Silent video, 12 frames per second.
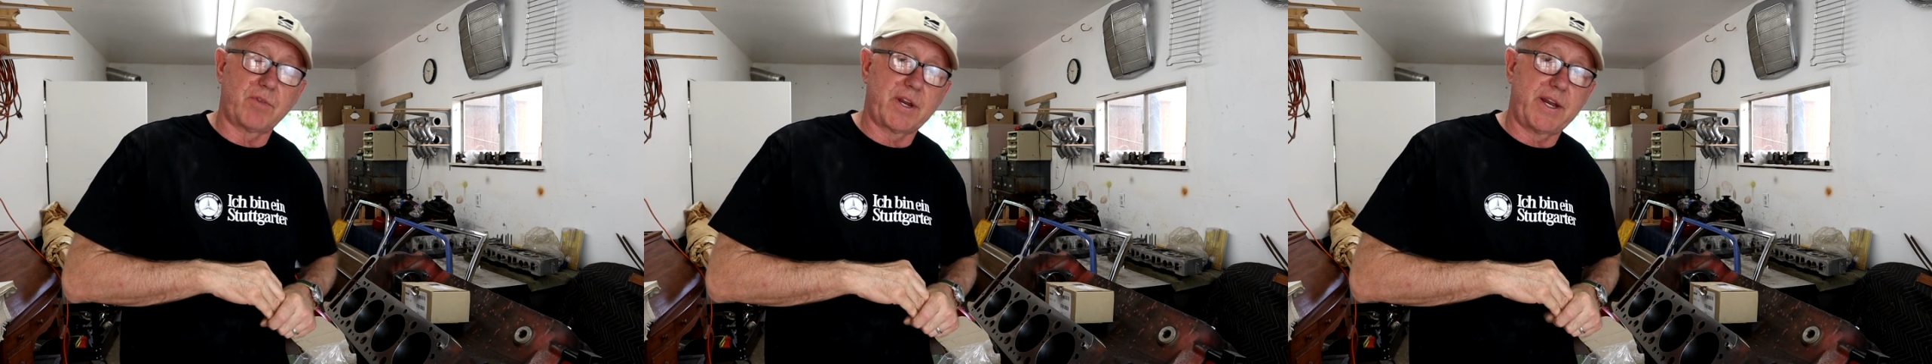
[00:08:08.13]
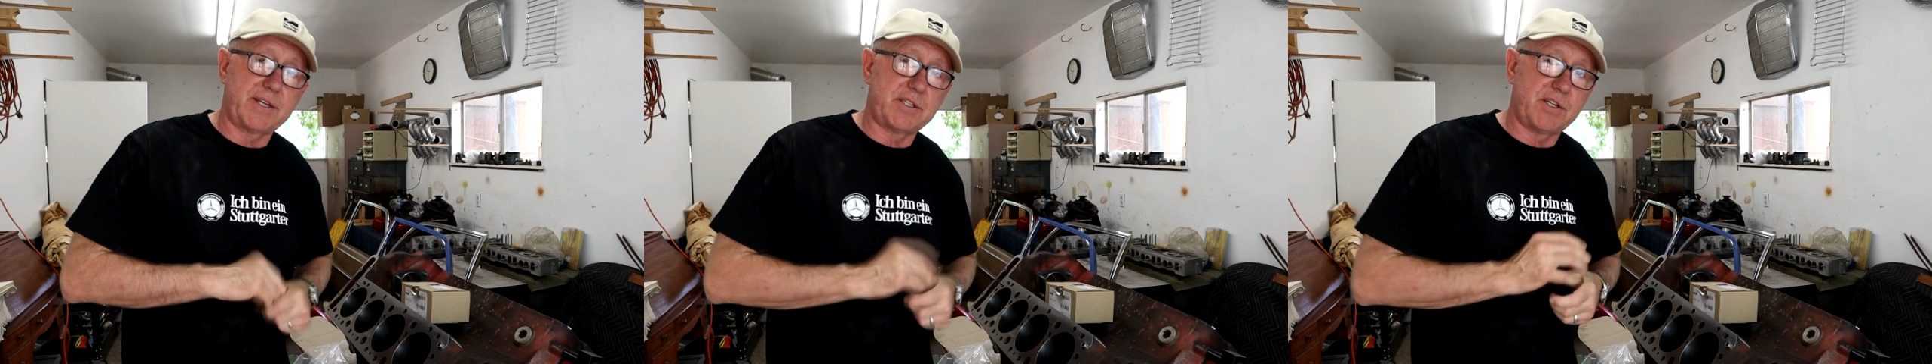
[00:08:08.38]

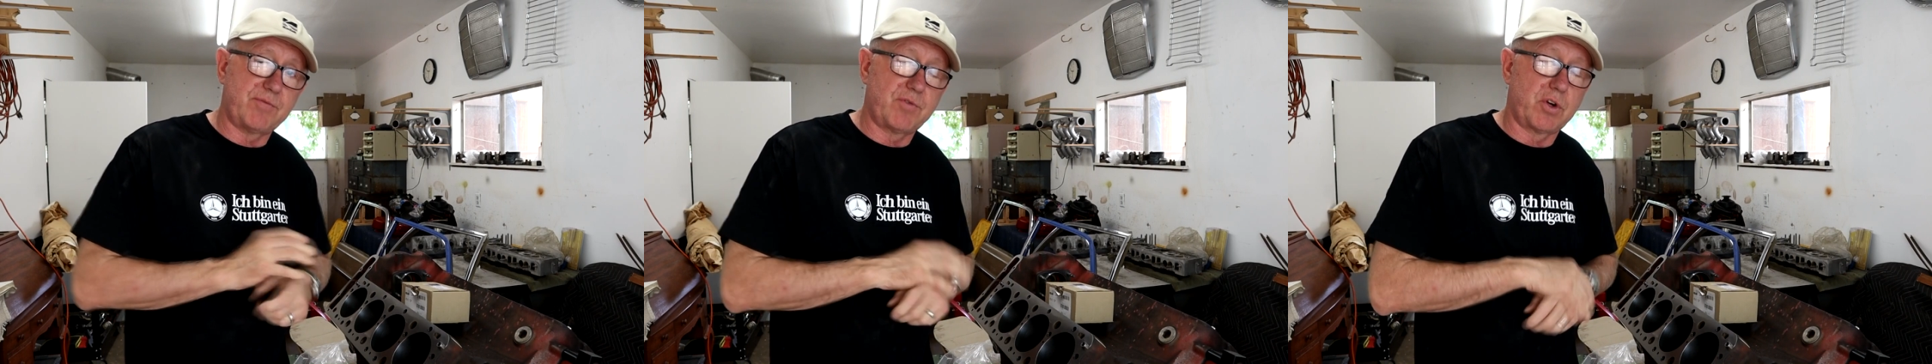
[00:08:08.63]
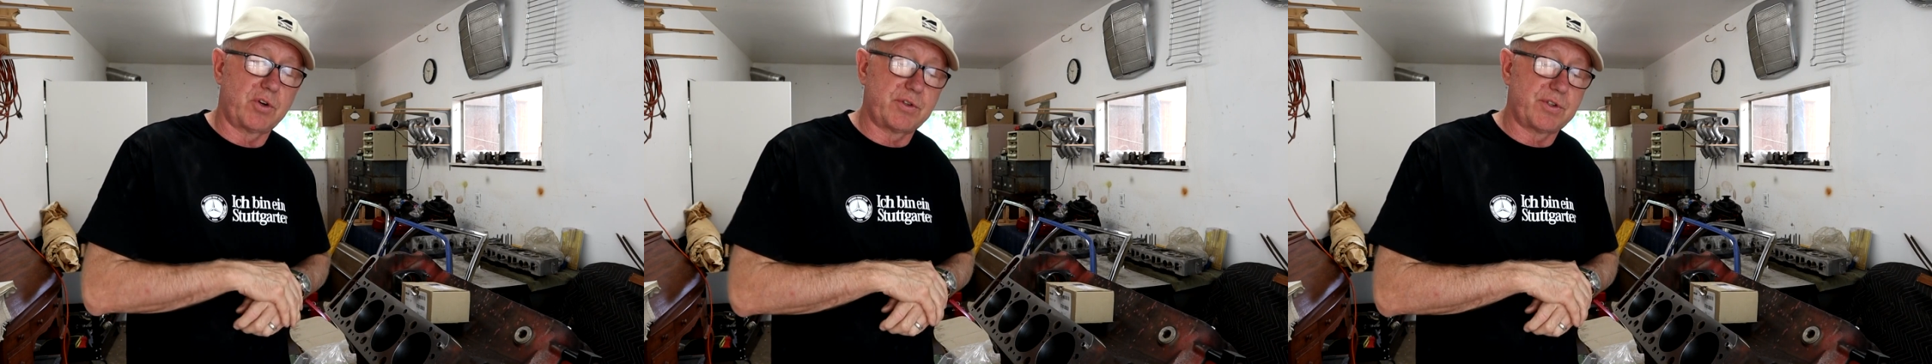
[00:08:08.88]
connecting
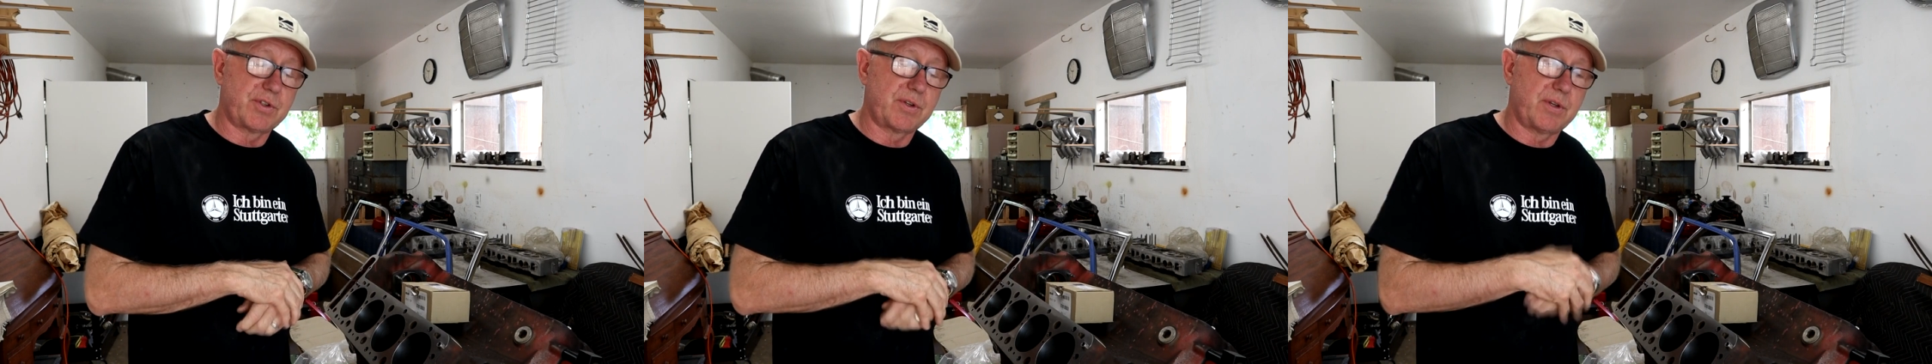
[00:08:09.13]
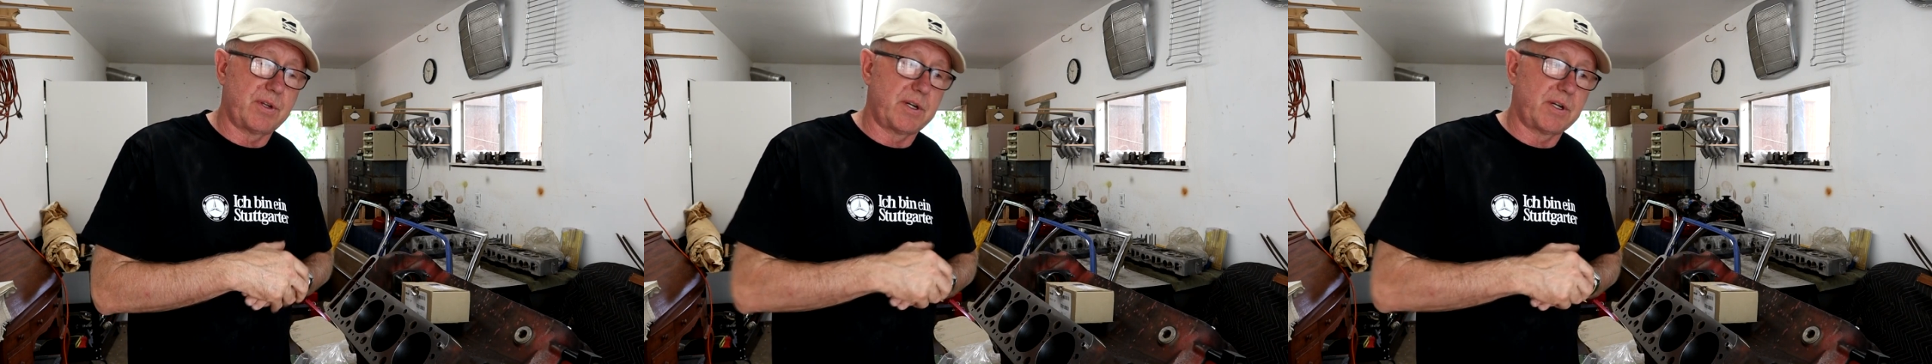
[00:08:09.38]
rods
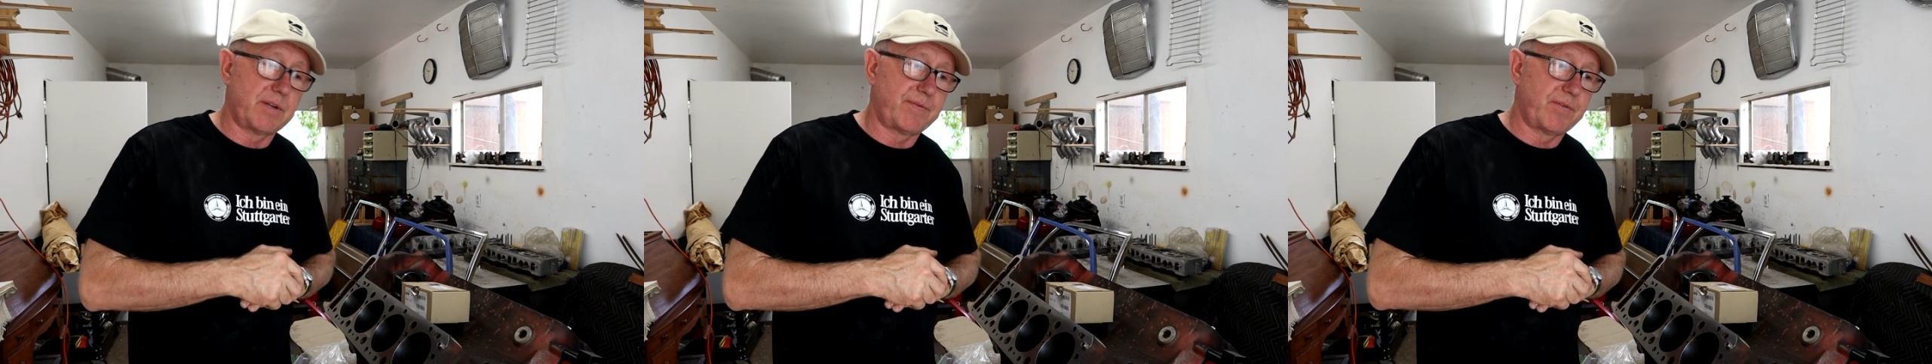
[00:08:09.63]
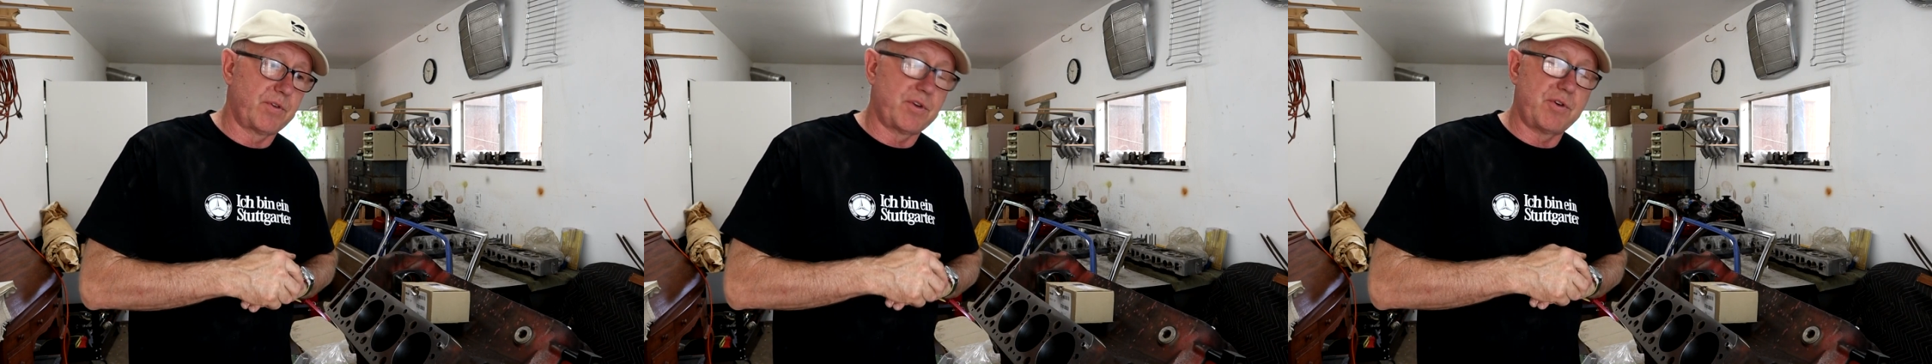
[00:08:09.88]

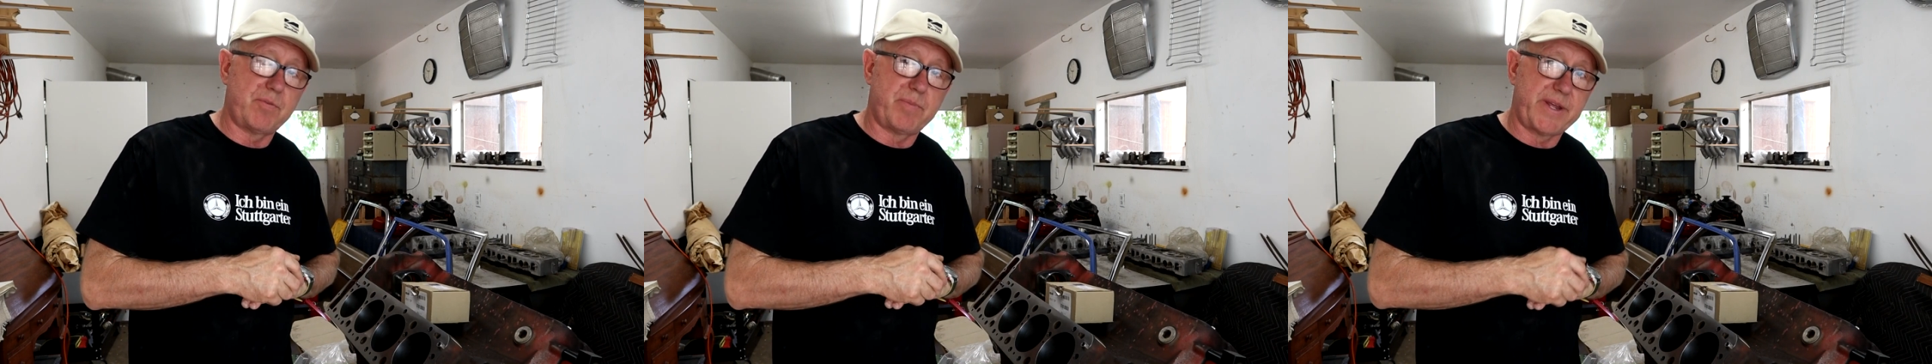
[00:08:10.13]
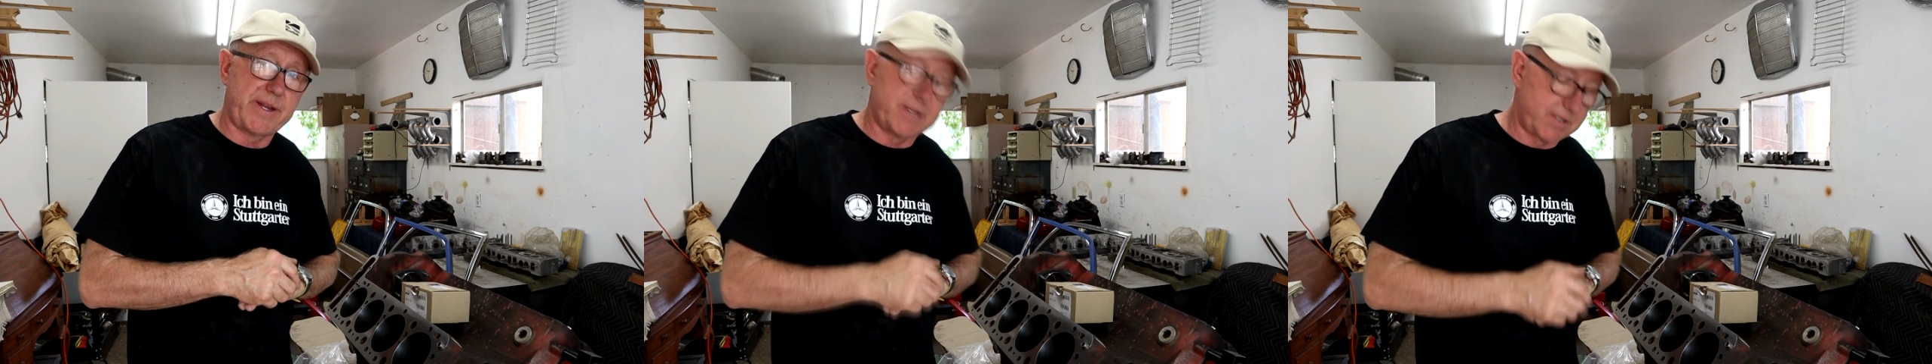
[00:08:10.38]
for the new
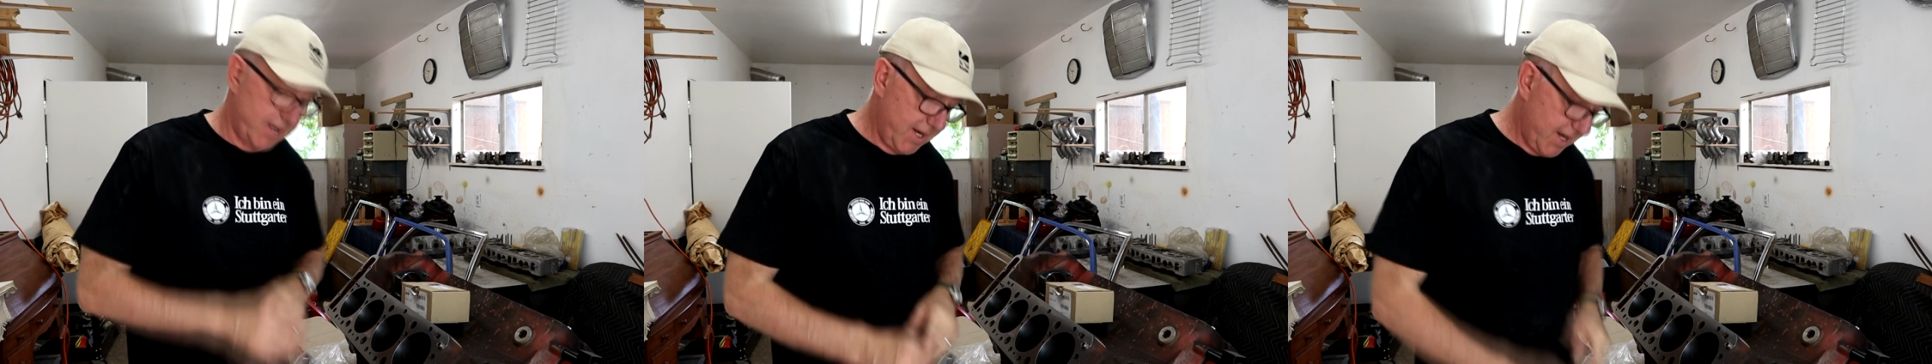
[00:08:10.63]
pins.